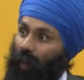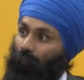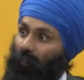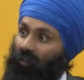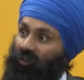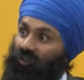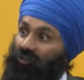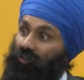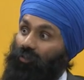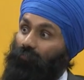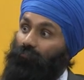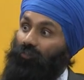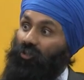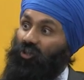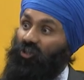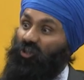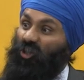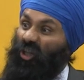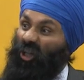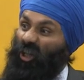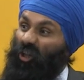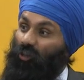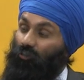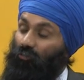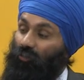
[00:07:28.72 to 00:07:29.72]
much the
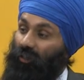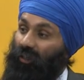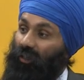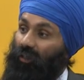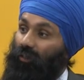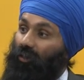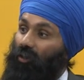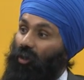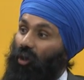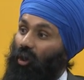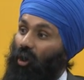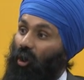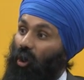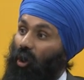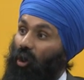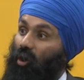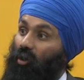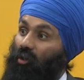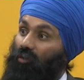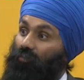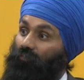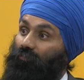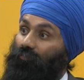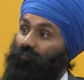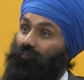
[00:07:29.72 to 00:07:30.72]
machinery
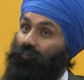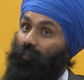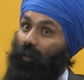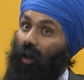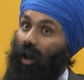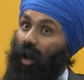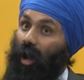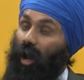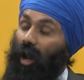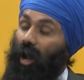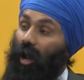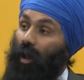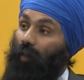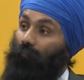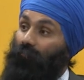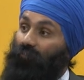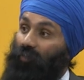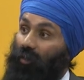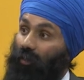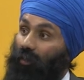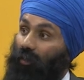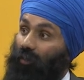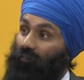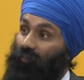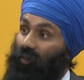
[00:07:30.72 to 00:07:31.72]
of
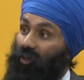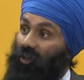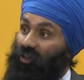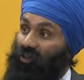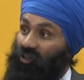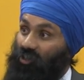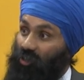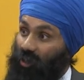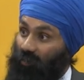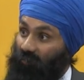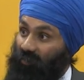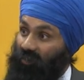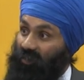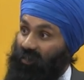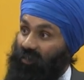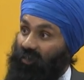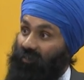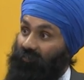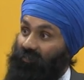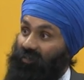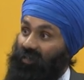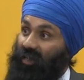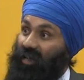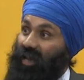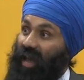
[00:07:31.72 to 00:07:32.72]
the
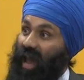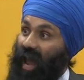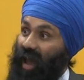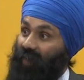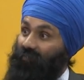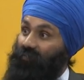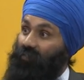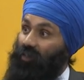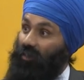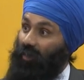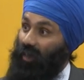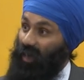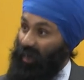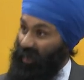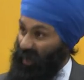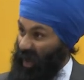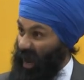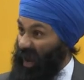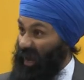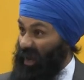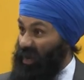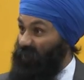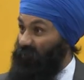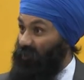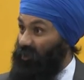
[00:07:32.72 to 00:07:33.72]
Conservatives and
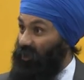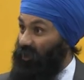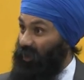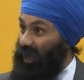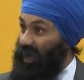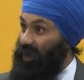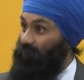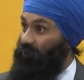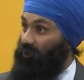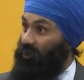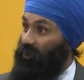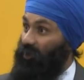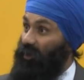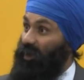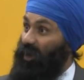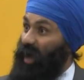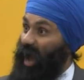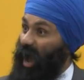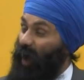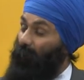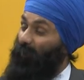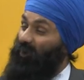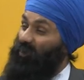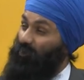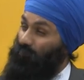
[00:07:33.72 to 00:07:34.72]
even the Labour,
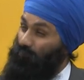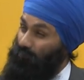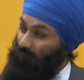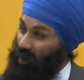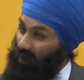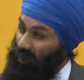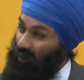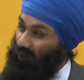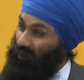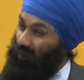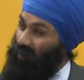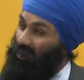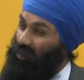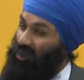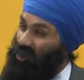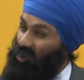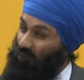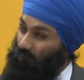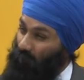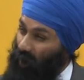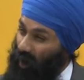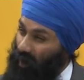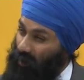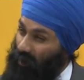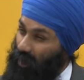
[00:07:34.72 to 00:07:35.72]
how much money they
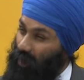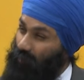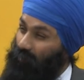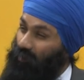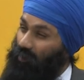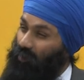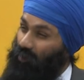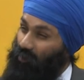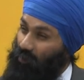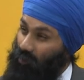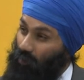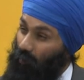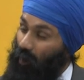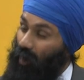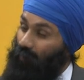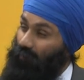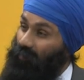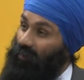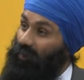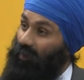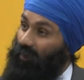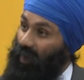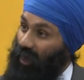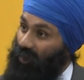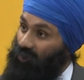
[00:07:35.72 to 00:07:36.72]
spend and they throw out
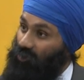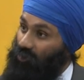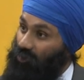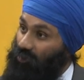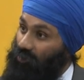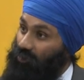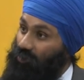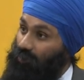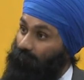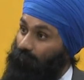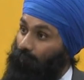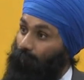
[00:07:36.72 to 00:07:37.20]
these elections.